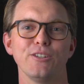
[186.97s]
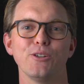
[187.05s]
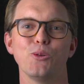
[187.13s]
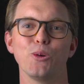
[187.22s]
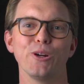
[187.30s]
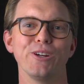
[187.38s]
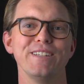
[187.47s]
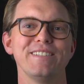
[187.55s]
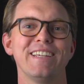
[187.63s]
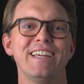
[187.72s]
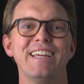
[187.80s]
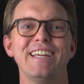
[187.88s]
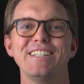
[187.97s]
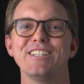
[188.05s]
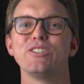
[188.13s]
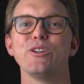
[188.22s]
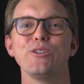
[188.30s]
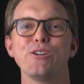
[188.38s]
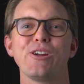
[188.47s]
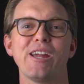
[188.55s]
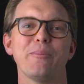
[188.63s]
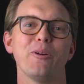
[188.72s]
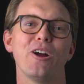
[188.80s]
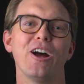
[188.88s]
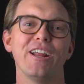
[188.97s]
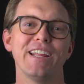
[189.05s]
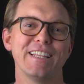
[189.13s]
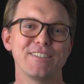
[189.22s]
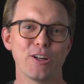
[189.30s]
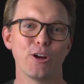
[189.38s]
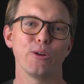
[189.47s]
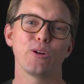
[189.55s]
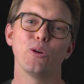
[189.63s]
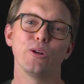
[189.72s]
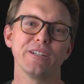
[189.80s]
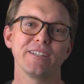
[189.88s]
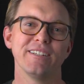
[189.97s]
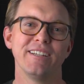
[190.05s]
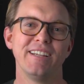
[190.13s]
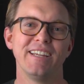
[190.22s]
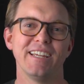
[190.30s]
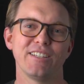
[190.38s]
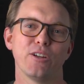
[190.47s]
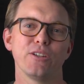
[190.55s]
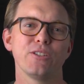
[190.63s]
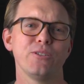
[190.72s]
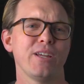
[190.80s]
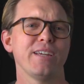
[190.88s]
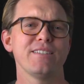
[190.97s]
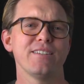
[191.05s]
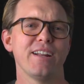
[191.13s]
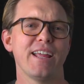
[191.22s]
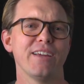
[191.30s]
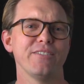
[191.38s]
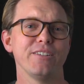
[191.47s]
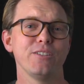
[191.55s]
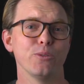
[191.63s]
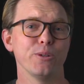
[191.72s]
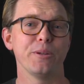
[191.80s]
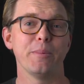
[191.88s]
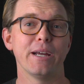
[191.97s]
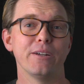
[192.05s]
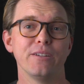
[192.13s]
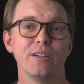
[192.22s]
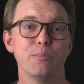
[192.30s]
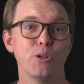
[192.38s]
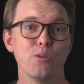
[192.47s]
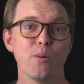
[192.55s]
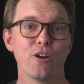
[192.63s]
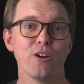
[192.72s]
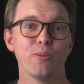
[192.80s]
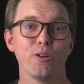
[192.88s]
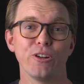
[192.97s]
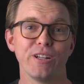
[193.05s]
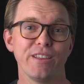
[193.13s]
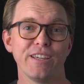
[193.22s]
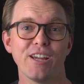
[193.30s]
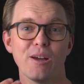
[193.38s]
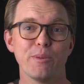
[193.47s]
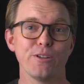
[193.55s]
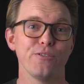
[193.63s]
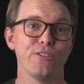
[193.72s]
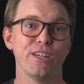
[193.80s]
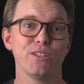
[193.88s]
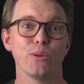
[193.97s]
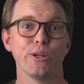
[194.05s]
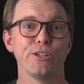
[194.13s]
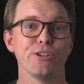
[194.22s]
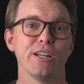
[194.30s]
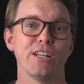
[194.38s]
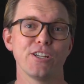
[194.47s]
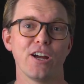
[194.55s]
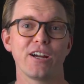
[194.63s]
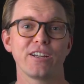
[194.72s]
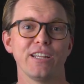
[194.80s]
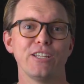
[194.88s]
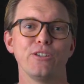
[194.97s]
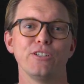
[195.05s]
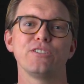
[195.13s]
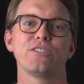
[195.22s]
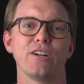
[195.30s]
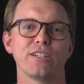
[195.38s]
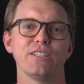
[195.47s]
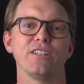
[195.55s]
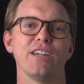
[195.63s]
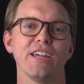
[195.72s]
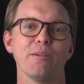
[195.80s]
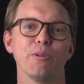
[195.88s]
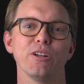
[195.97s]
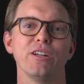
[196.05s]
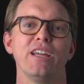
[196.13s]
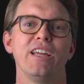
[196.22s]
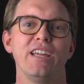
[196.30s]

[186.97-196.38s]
no worries. Just turn your camera on and start recording. It's also nice not having to worry about a boom arm or anything up in your face while you're trying to talk, and you can just talk to the camera